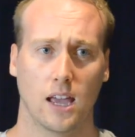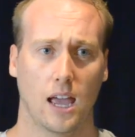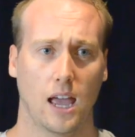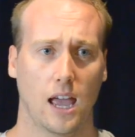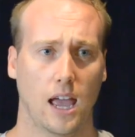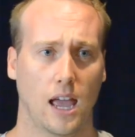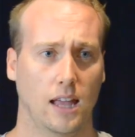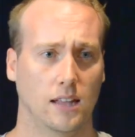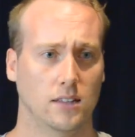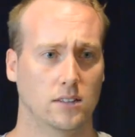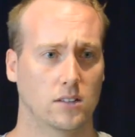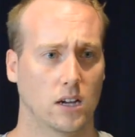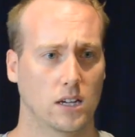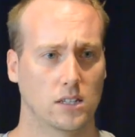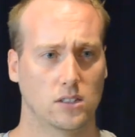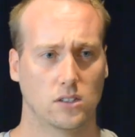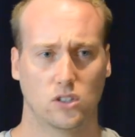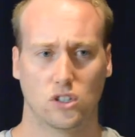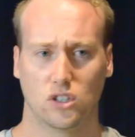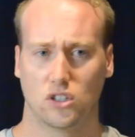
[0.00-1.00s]
and
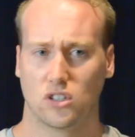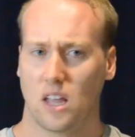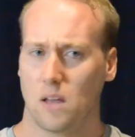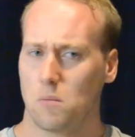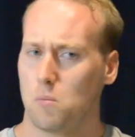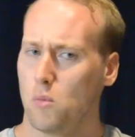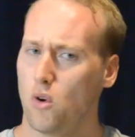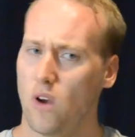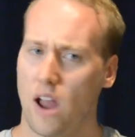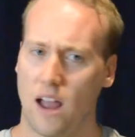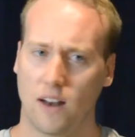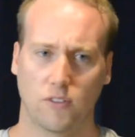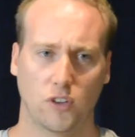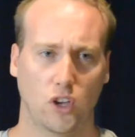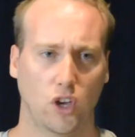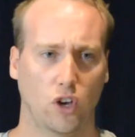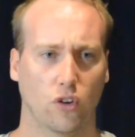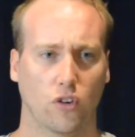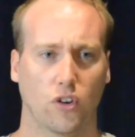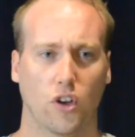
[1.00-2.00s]
I just, uh, more out
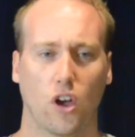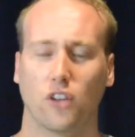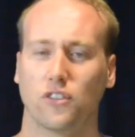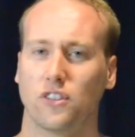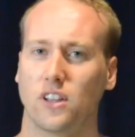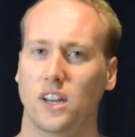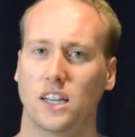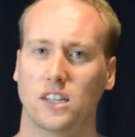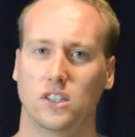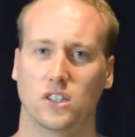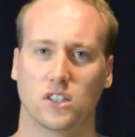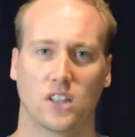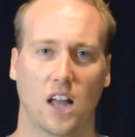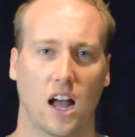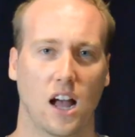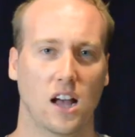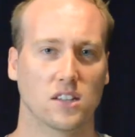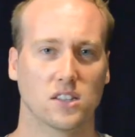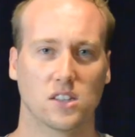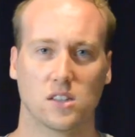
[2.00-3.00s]
of curiosity, just
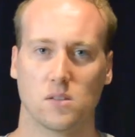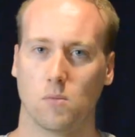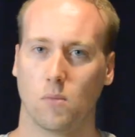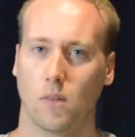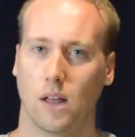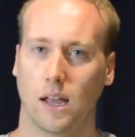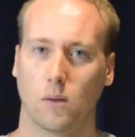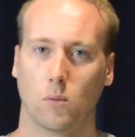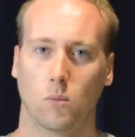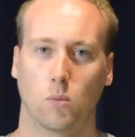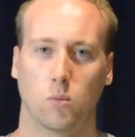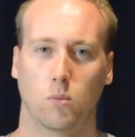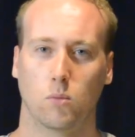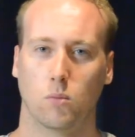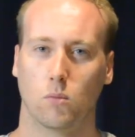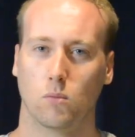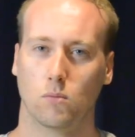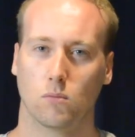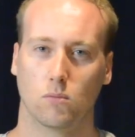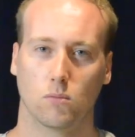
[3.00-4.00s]
asked them, like,
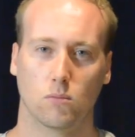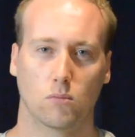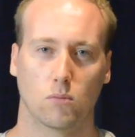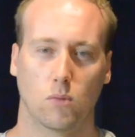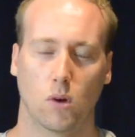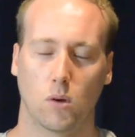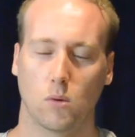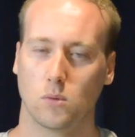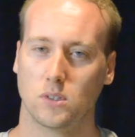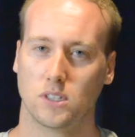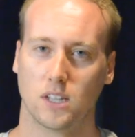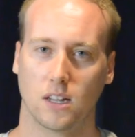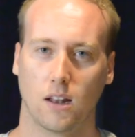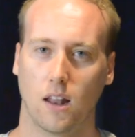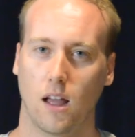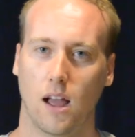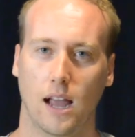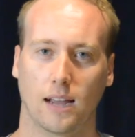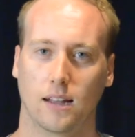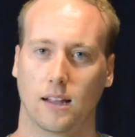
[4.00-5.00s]
what was it
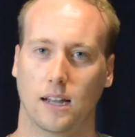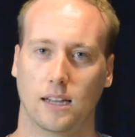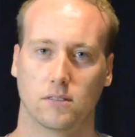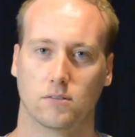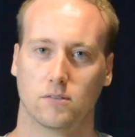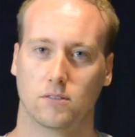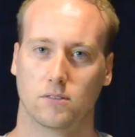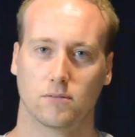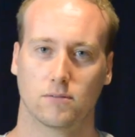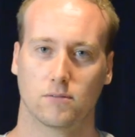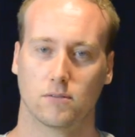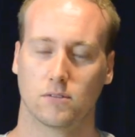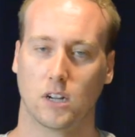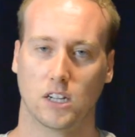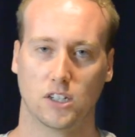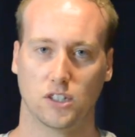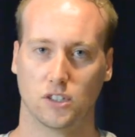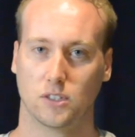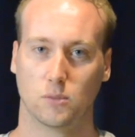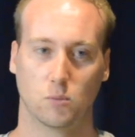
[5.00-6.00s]
like? Like, I
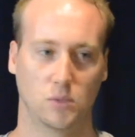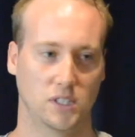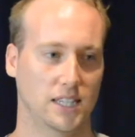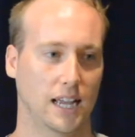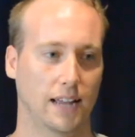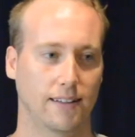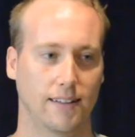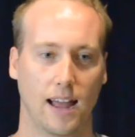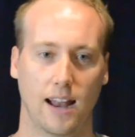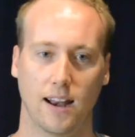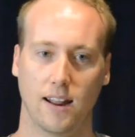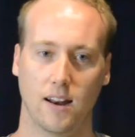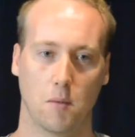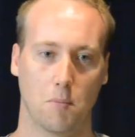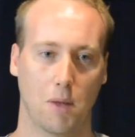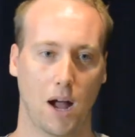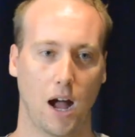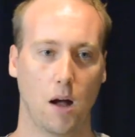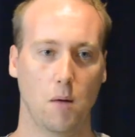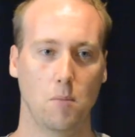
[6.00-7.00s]
just, we sat down in
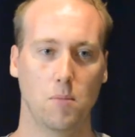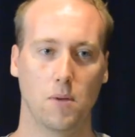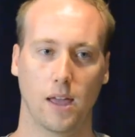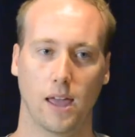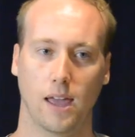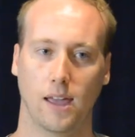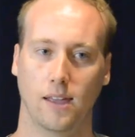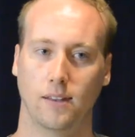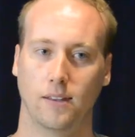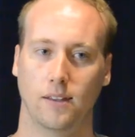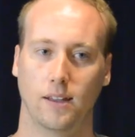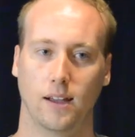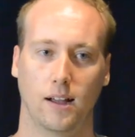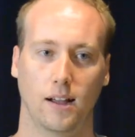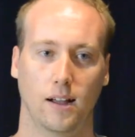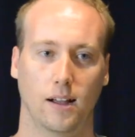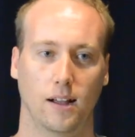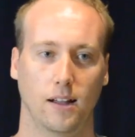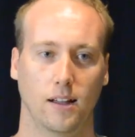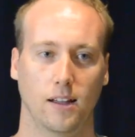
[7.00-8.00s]
a pub and
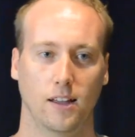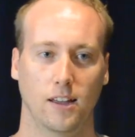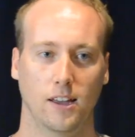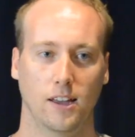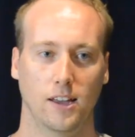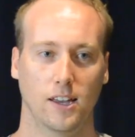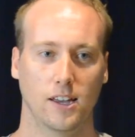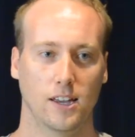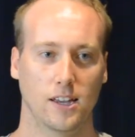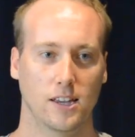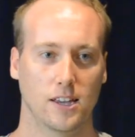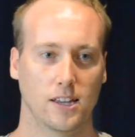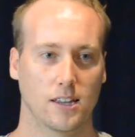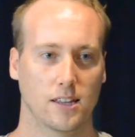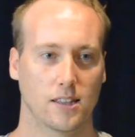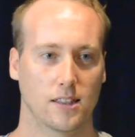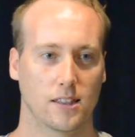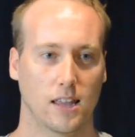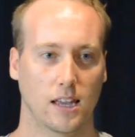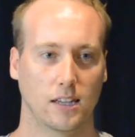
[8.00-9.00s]
uh,
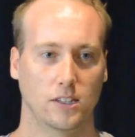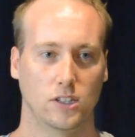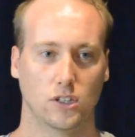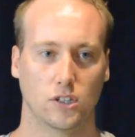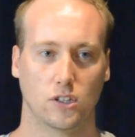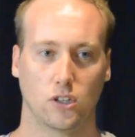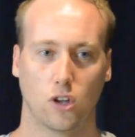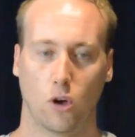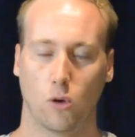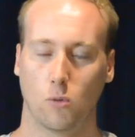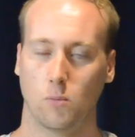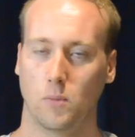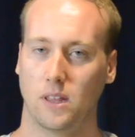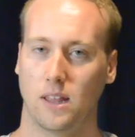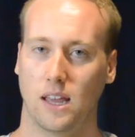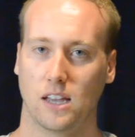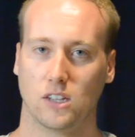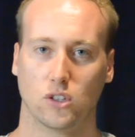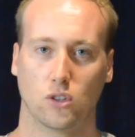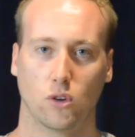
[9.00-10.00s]
they just told me
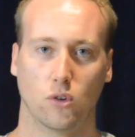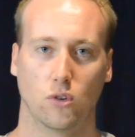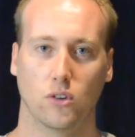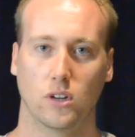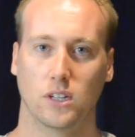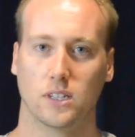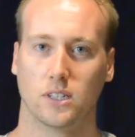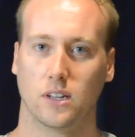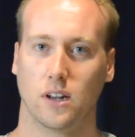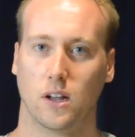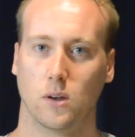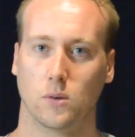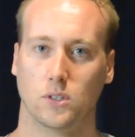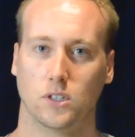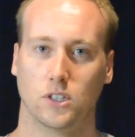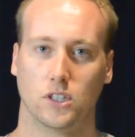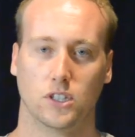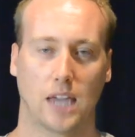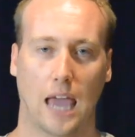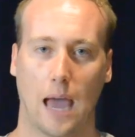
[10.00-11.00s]
their stories, and I
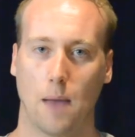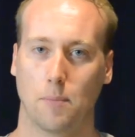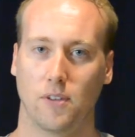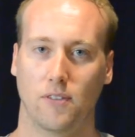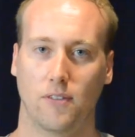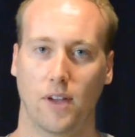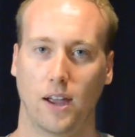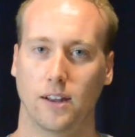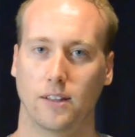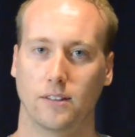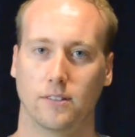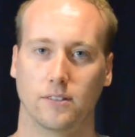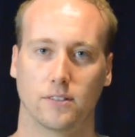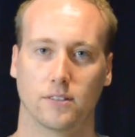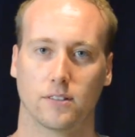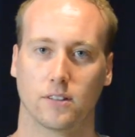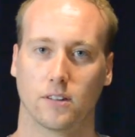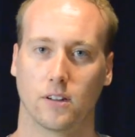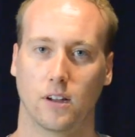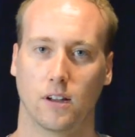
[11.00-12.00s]
was just captivated.
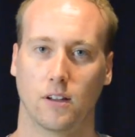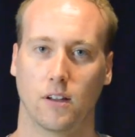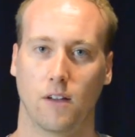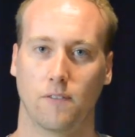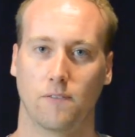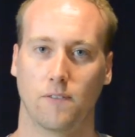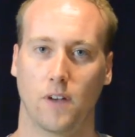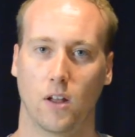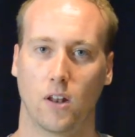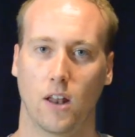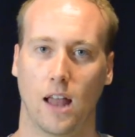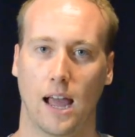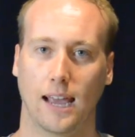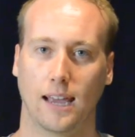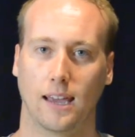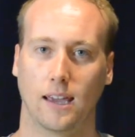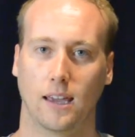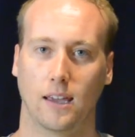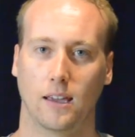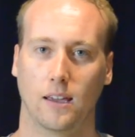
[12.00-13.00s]
I, I felt
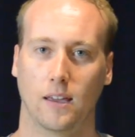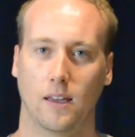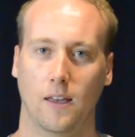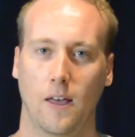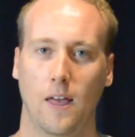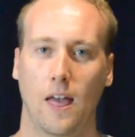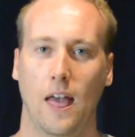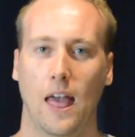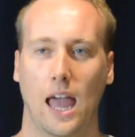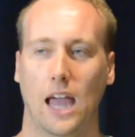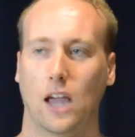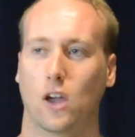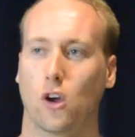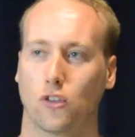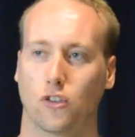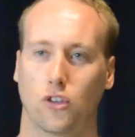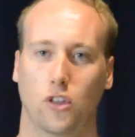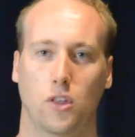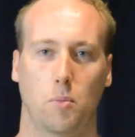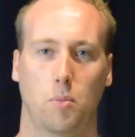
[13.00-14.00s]
like it
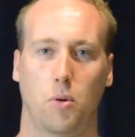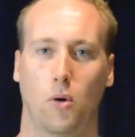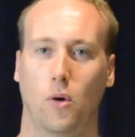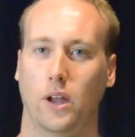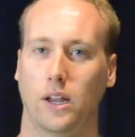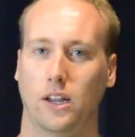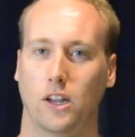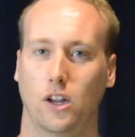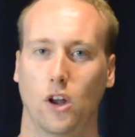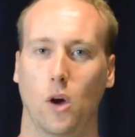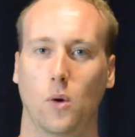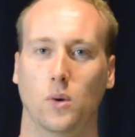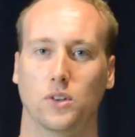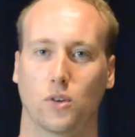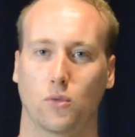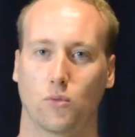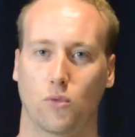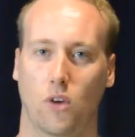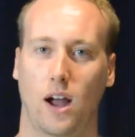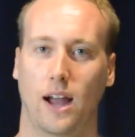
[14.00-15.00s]
got to the point, you know, as
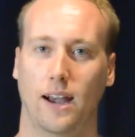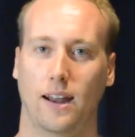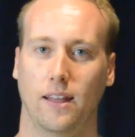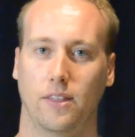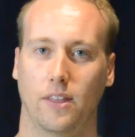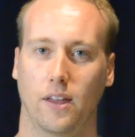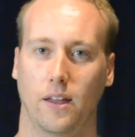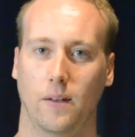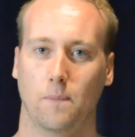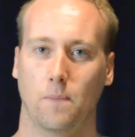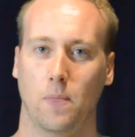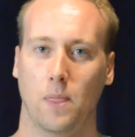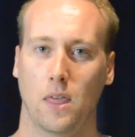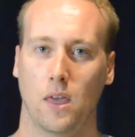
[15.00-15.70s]
a writer, that